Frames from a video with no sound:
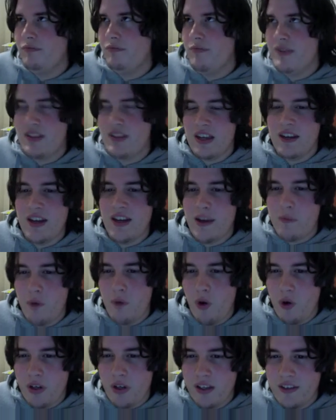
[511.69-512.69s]
Sunday
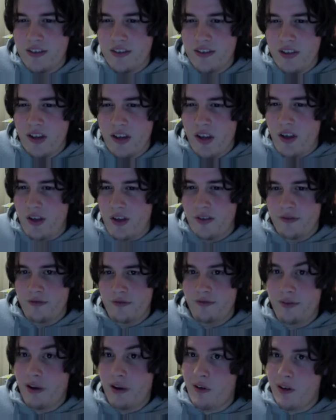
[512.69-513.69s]
mornings,
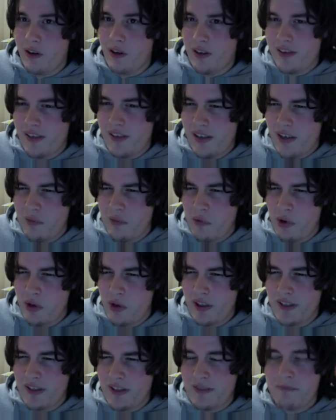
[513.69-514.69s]
very early Sunday
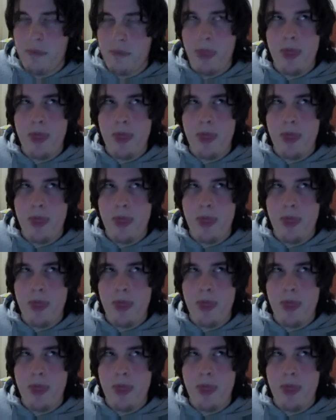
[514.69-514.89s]
mornings,